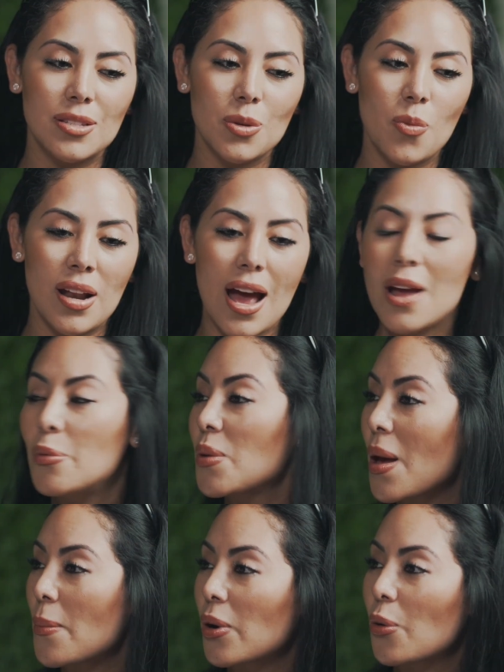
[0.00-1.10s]
it's when I
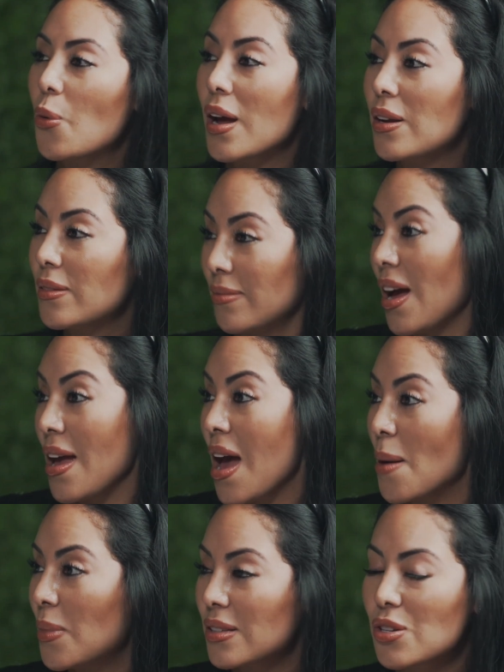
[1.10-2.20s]
remember who I
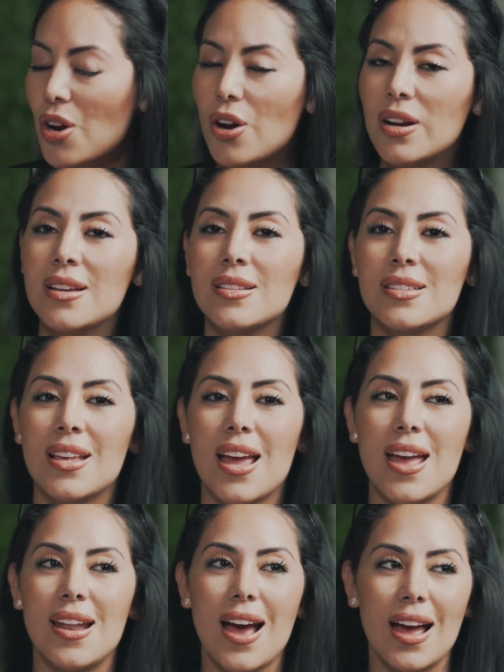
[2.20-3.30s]
am as an artist.
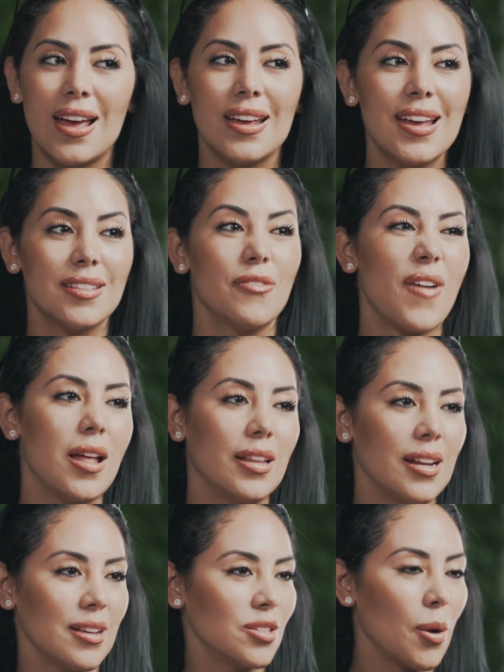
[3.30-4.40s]
And I get the
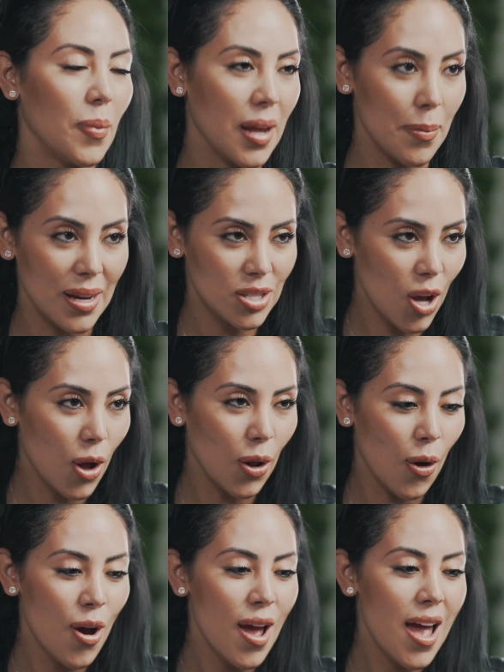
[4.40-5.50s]
violin and I start playing my
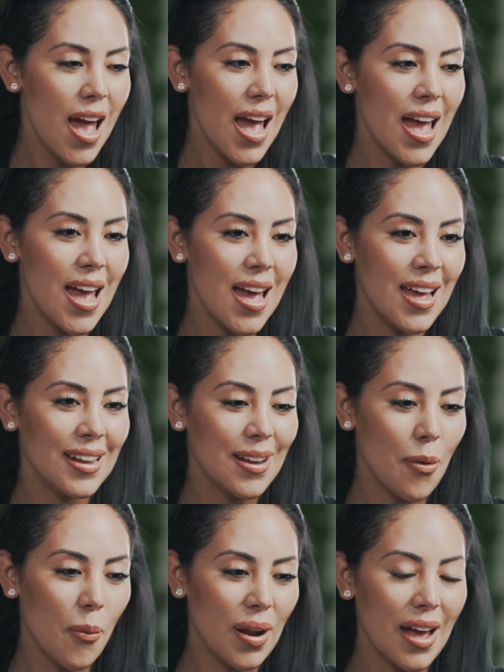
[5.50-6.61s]
solo.
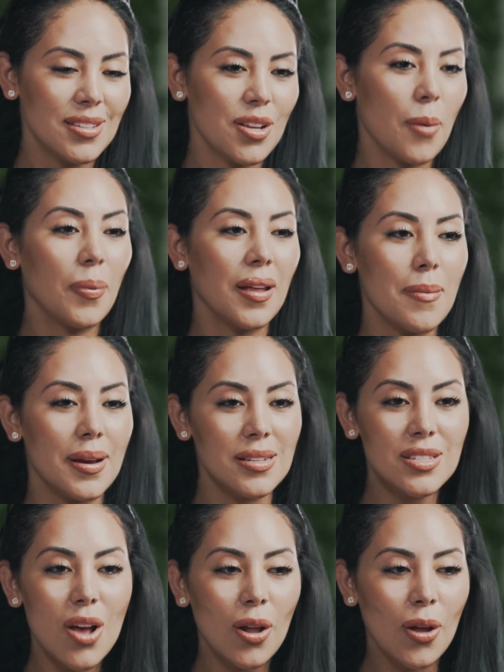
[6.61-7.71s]
And when I start playing my
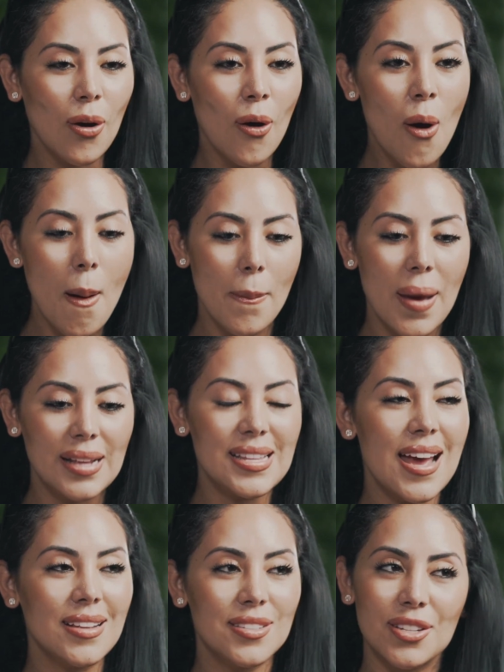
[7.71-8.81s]
solo, my
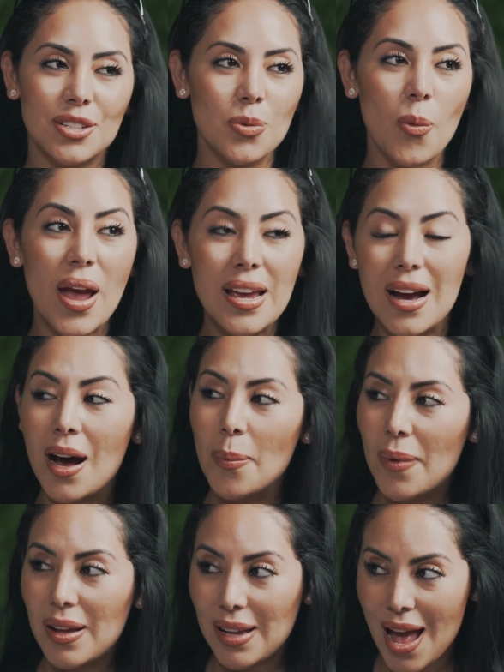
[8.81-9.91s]
dancers wake
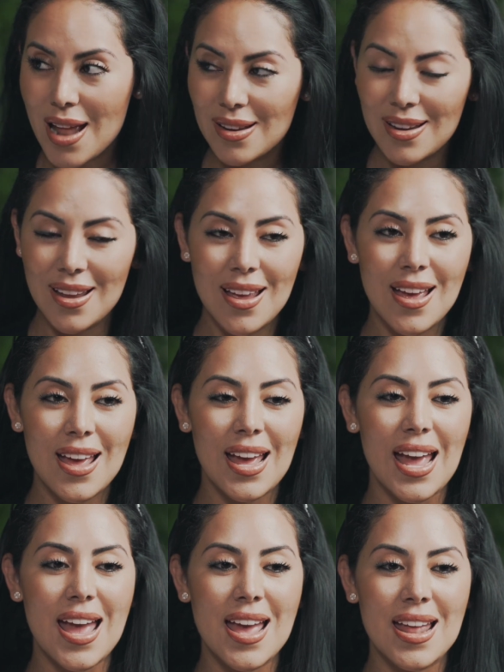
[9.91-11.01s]
up again
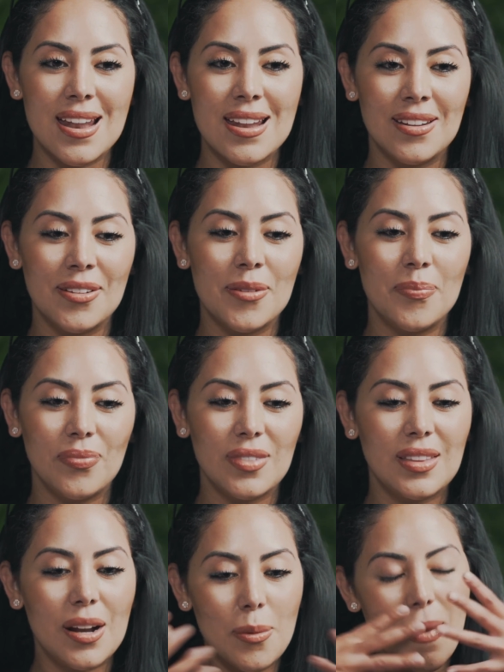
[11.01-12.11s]
and
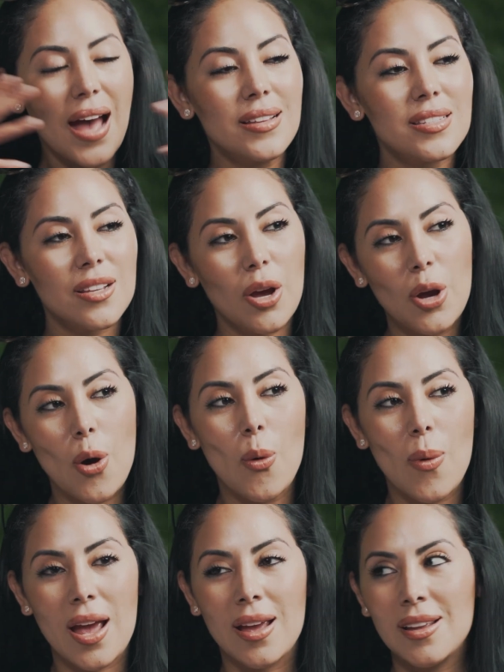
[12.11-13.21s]
their mask go
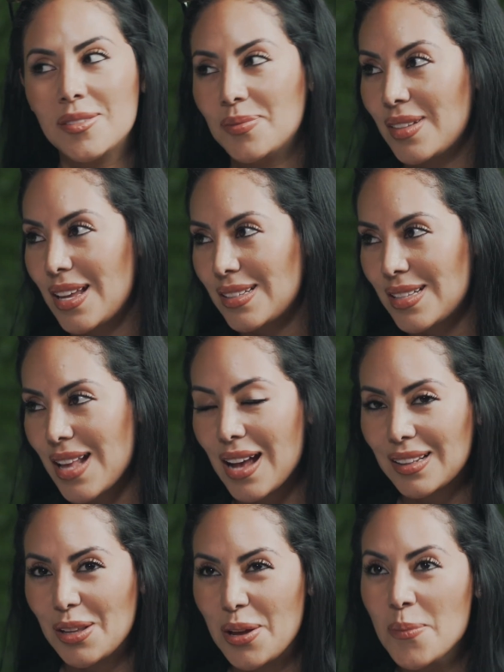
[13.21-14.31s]
away.
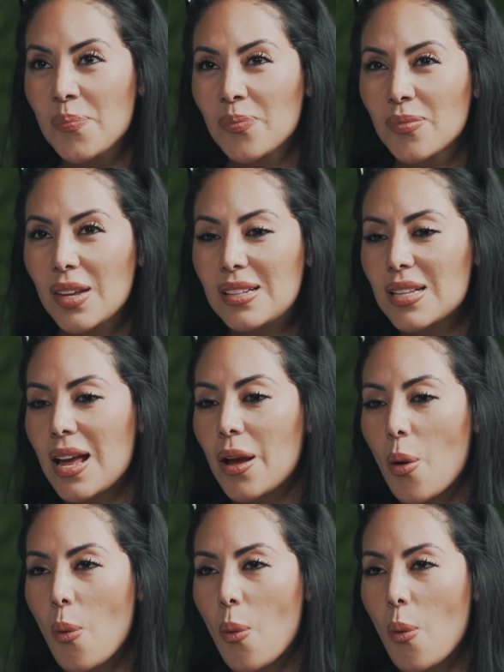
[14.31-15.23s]
Exactly. It's like